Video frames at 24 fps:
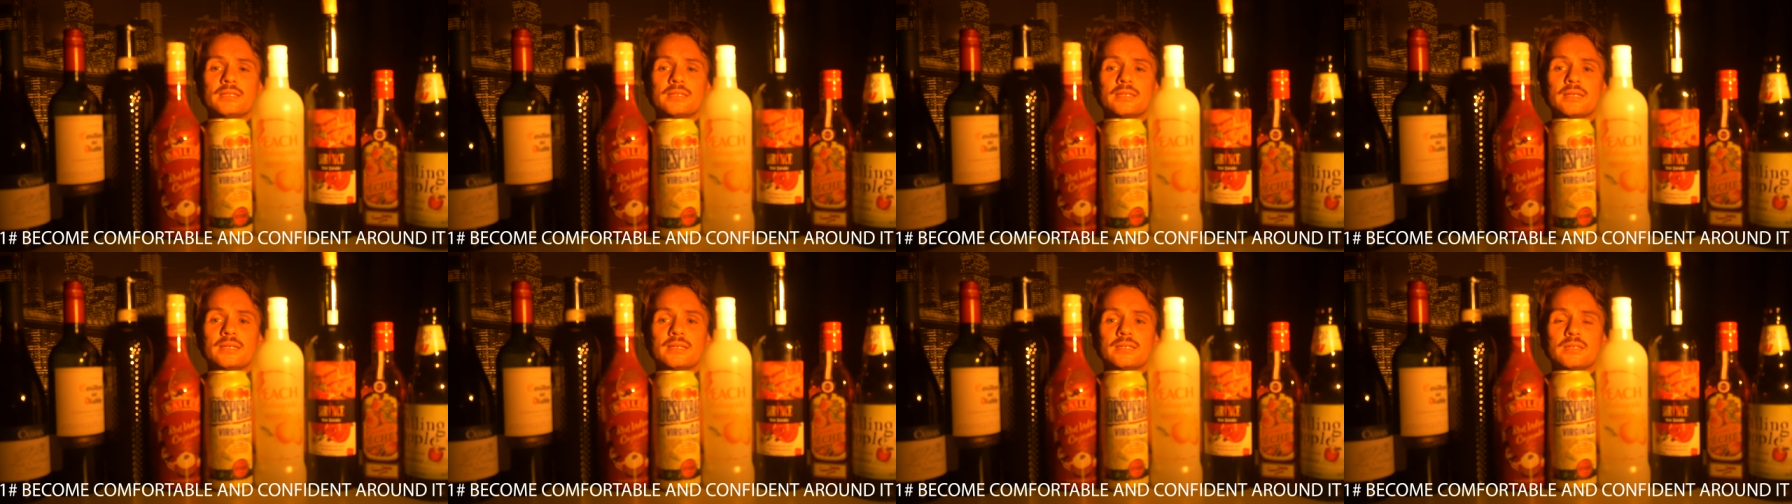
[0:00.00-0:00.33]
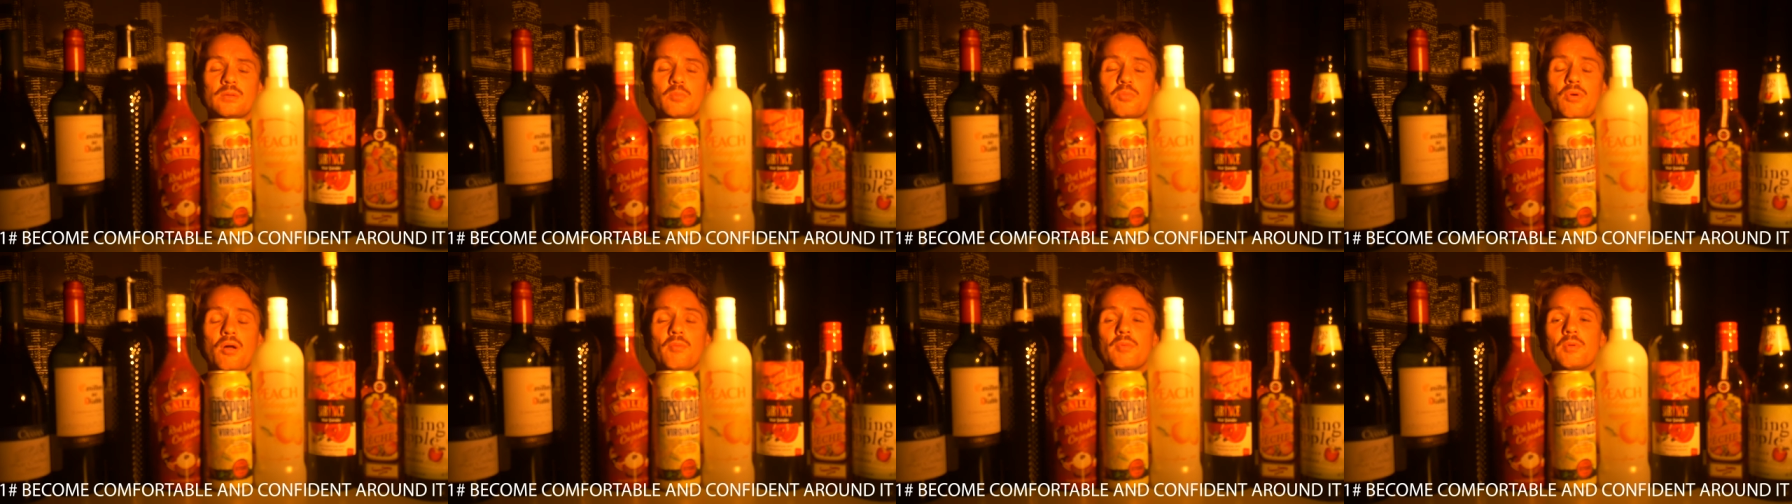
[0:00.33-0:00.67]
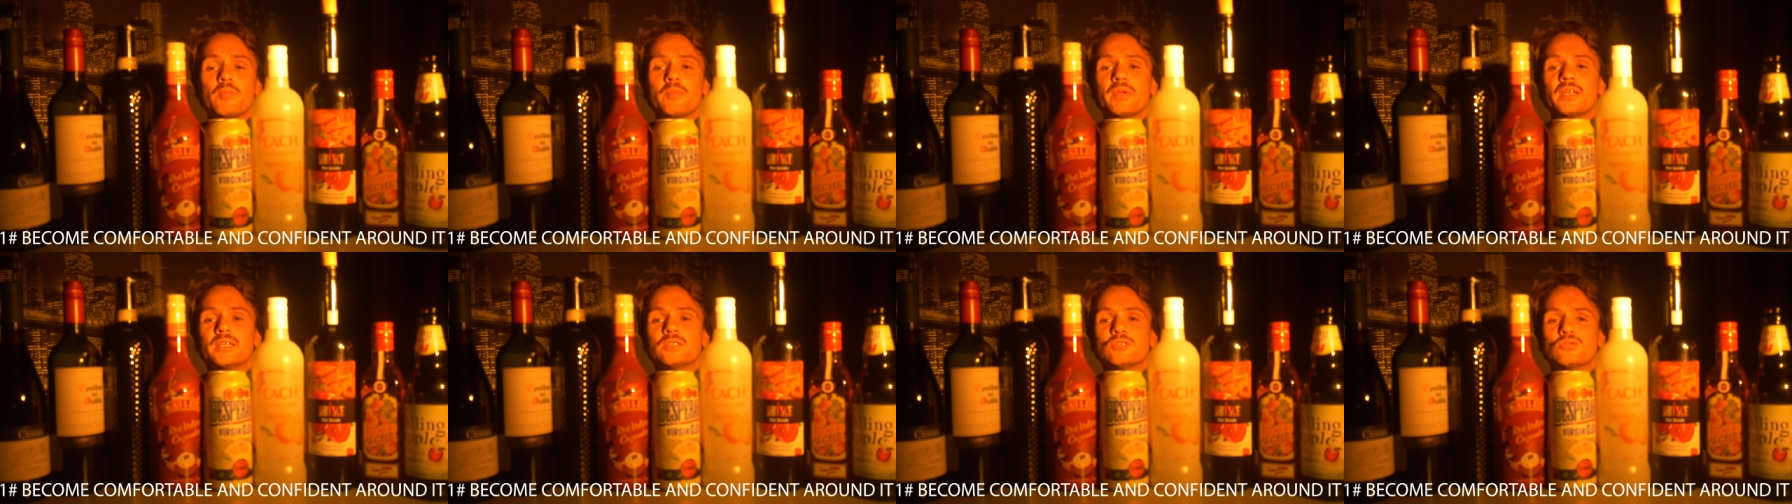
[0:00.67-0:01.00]
The the
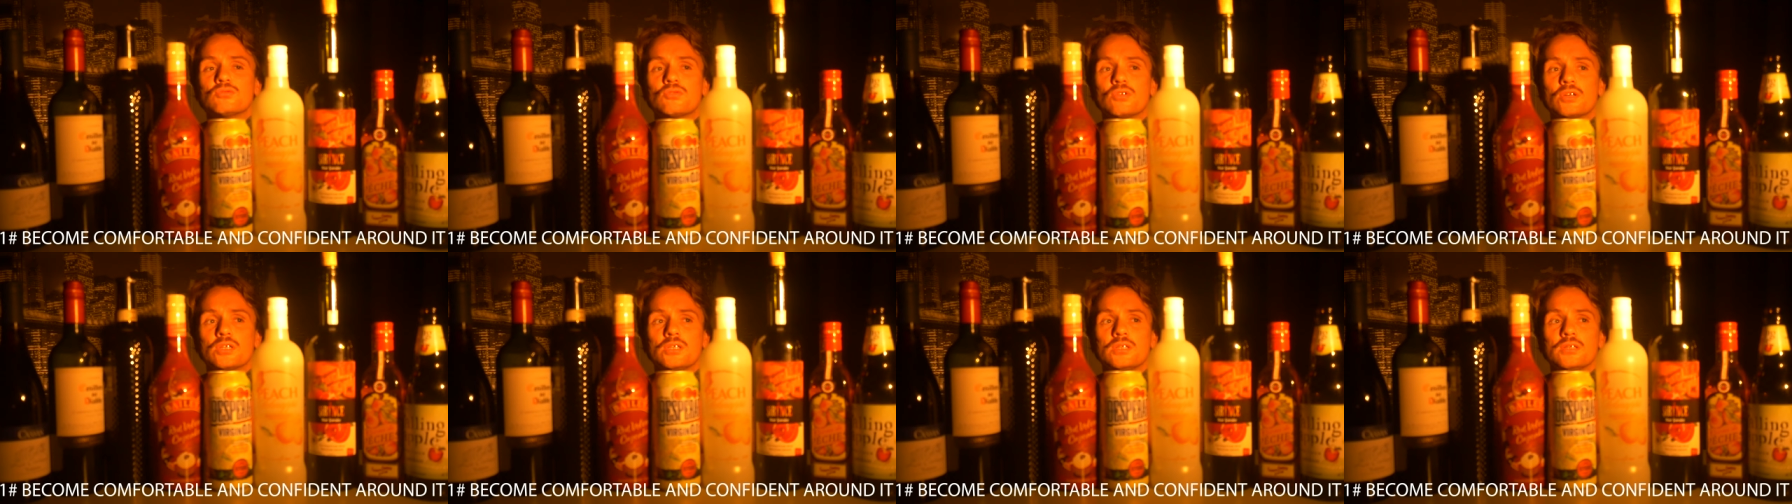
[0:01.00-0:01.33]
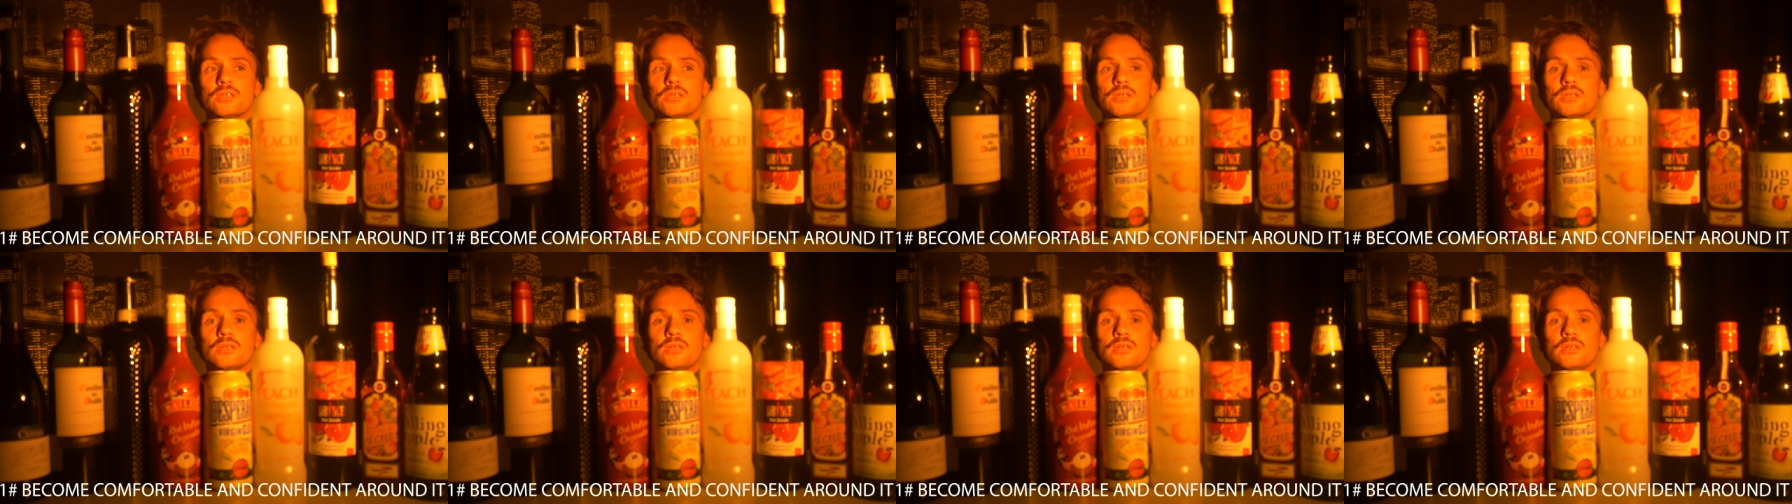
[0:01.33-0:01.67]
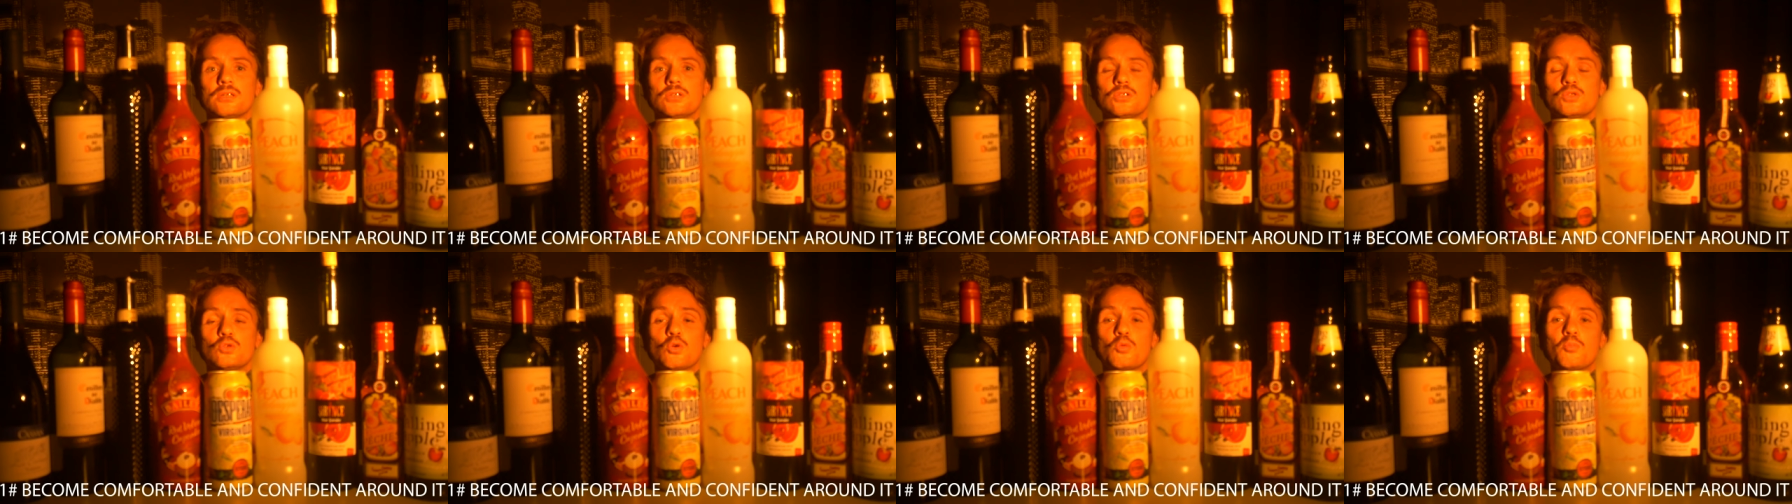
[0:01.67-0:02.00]
problem is right
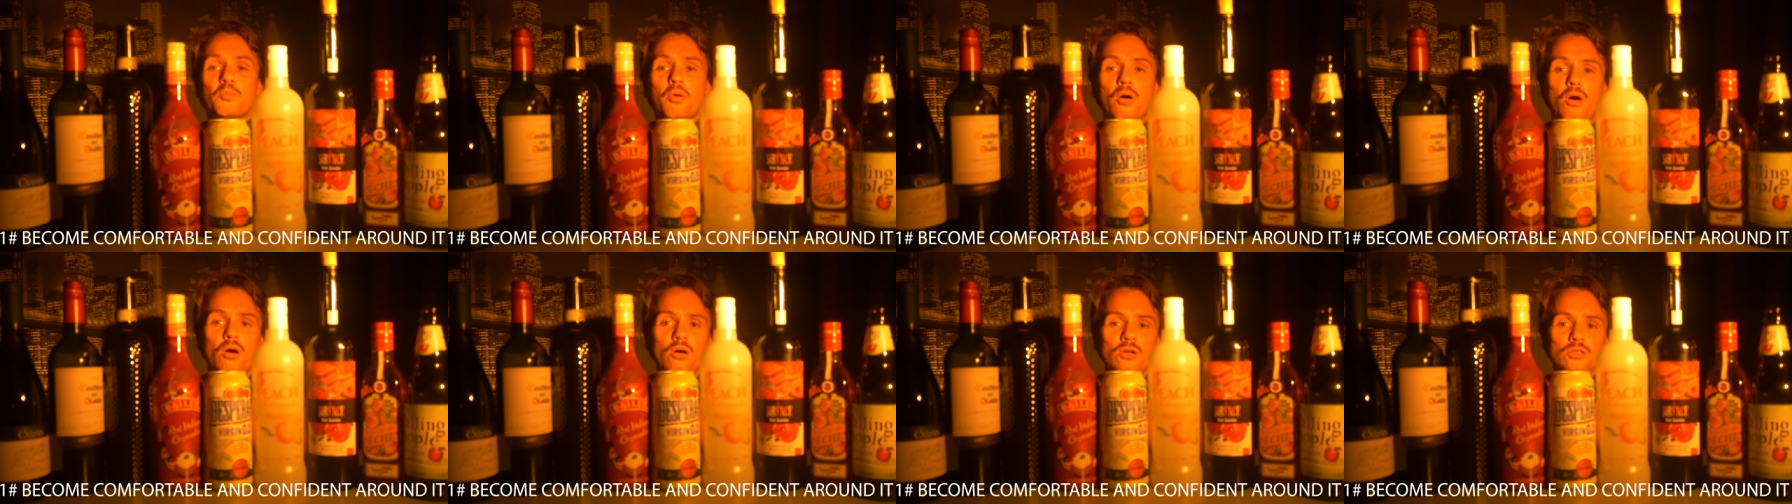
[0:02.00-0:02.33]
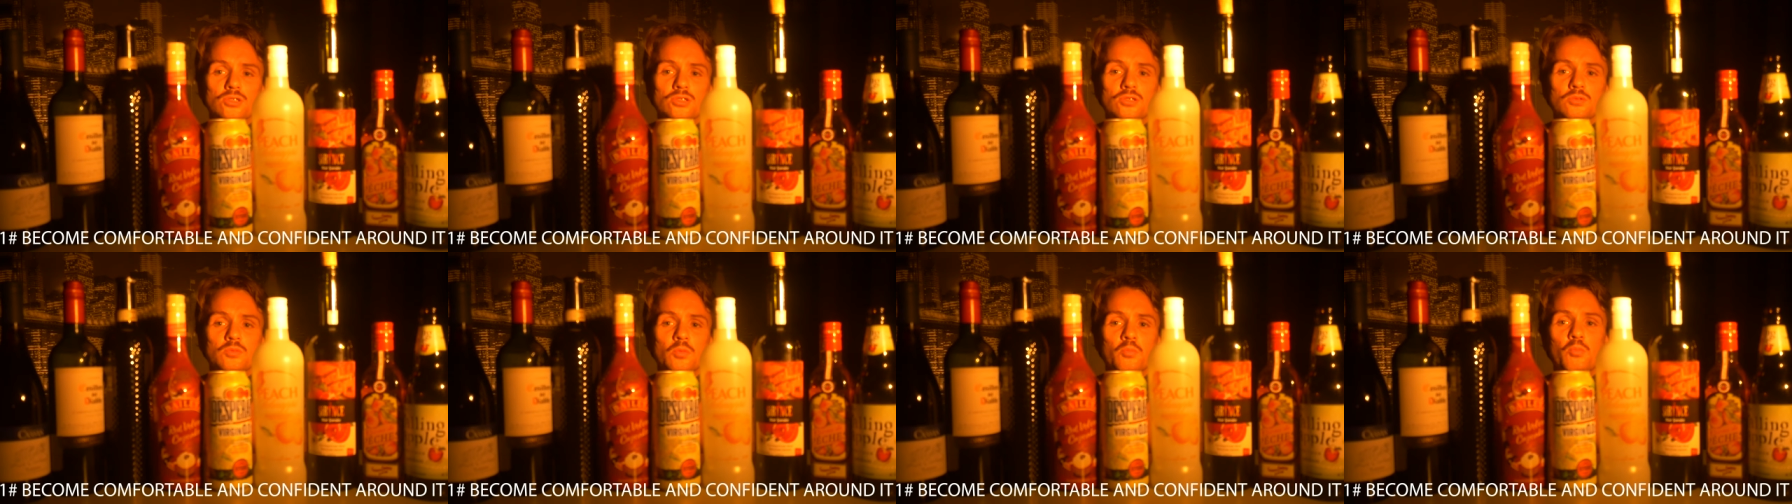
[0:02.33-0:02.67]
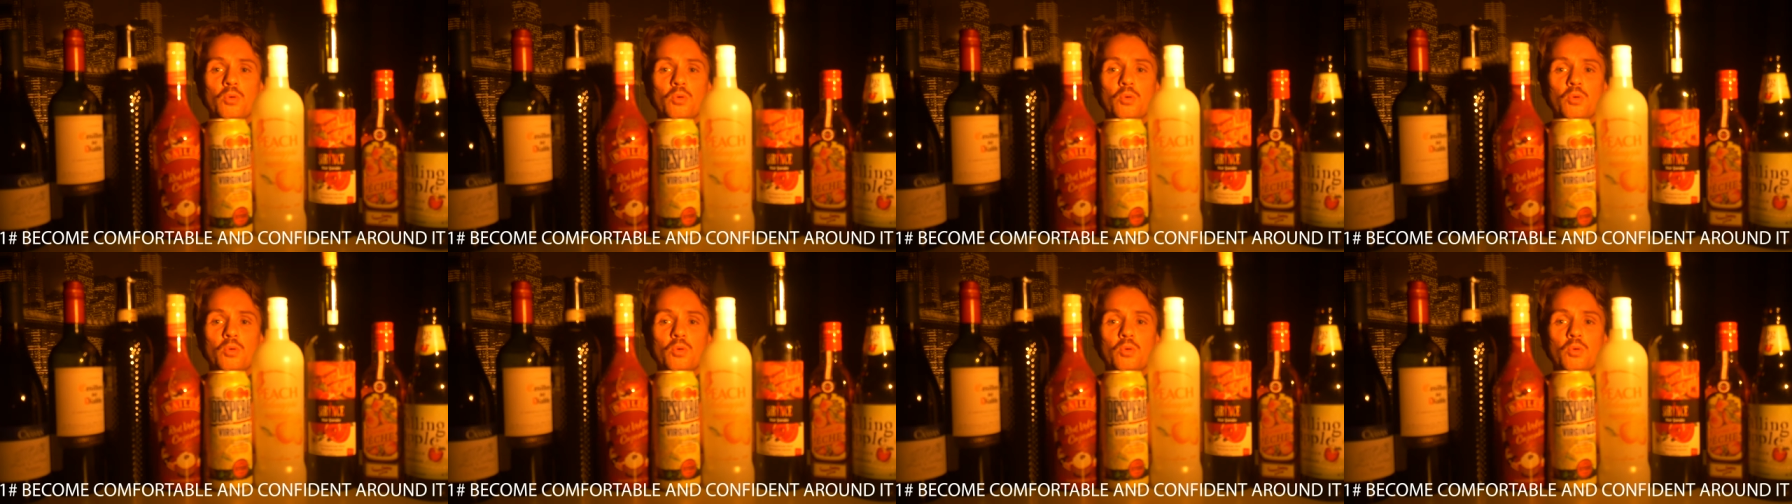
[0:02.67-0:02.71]
your boss